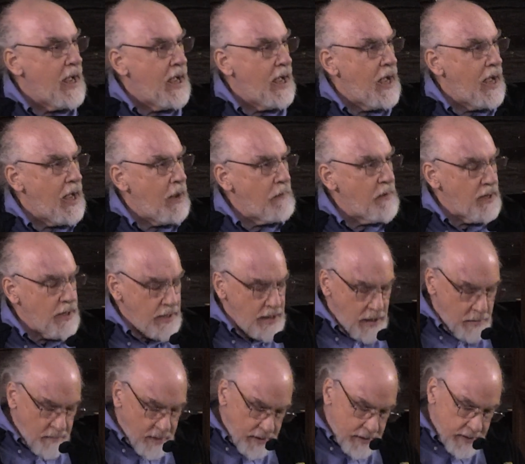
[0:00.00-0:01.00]
I'm going to
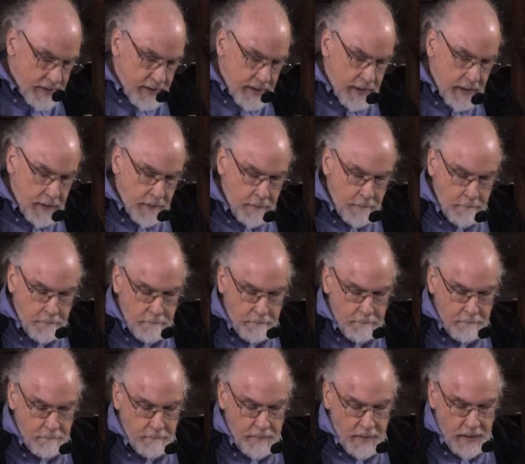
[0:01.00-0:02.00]
come and see.
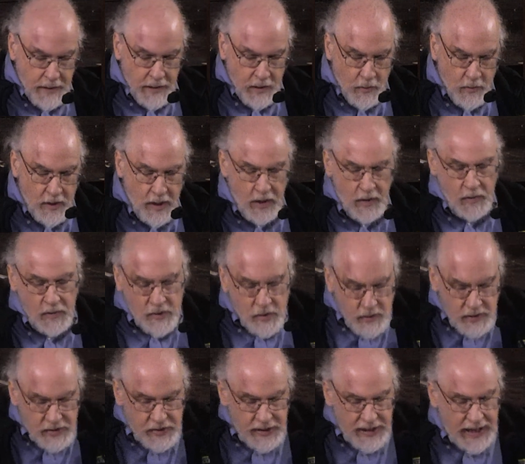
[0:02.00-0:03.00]
Who knows?
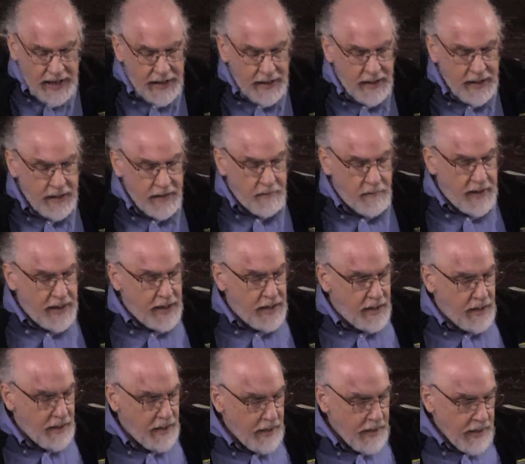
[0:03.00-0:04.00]
Christianity, the way
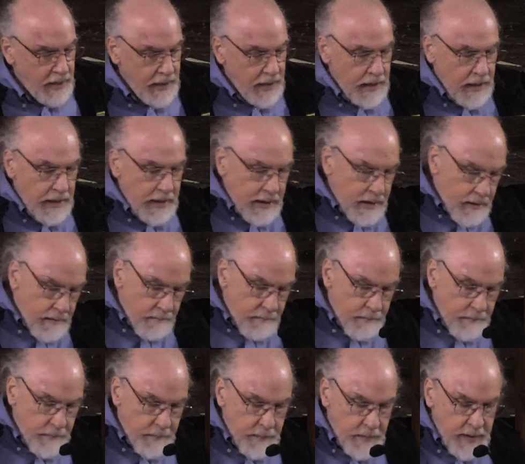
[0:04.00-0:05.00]

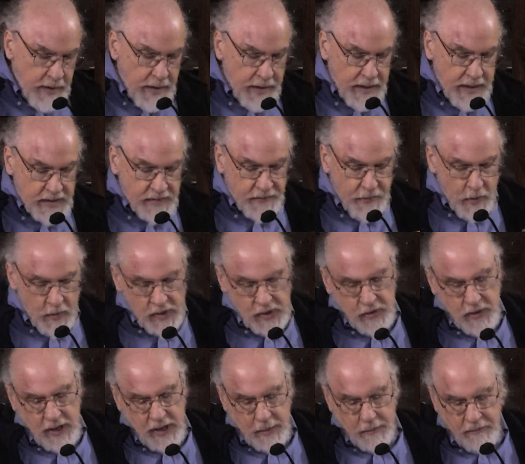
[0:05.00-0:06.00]
these folks
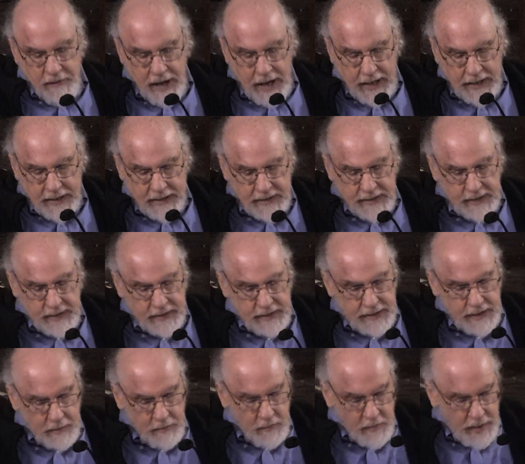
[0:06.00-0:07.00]
try to practice it
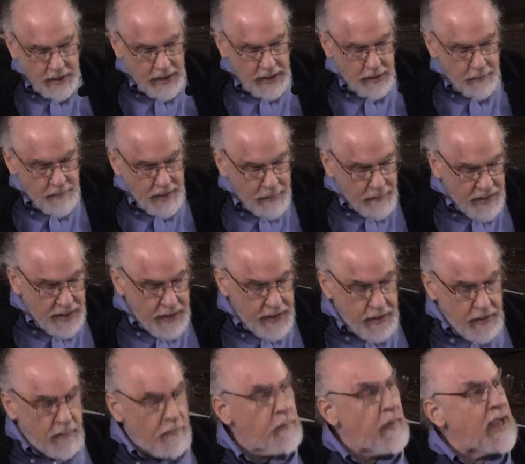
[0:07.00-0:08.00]
somewhere, maybe
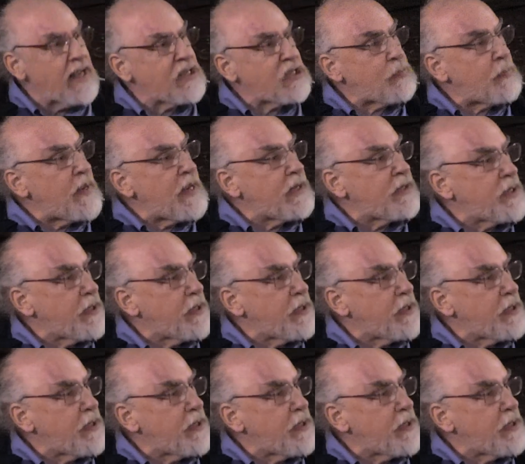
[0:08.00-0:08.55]
here, might speak to